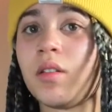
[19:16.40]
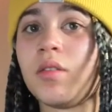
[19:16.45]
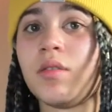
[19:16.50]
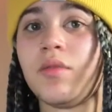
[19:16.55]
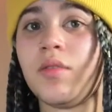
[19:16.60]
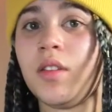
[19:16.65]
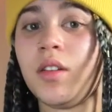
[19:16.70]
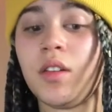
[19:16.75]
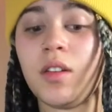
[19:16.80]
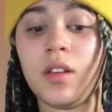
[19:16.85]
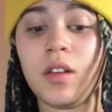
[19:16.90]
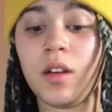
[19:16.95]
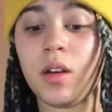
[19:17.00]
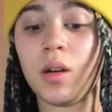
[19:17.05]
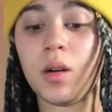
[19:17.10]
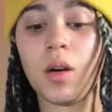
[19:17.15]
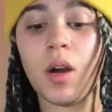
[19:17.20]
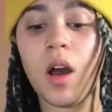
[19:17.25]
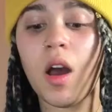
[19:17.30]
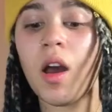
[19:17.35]

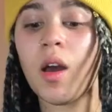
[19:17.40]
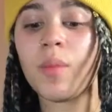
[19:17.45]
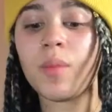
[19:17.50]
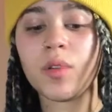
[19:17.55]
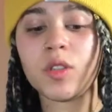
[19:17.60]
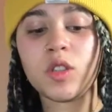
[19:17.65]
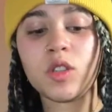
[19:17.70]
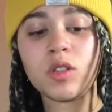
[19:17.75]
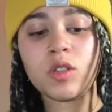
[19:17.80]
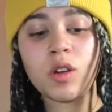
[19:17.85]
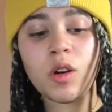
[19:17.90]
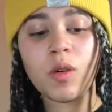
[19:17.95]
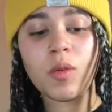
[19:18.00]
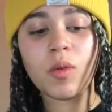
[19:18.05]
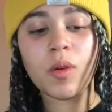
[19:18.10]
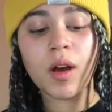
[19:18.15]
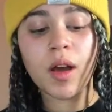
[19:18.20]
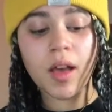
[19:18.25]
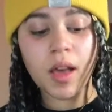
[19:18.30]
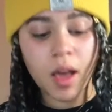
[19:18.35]
video. But you know
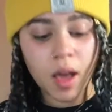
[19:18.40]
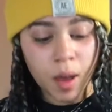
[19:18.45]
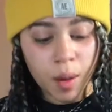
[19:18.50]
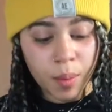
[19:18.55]
what?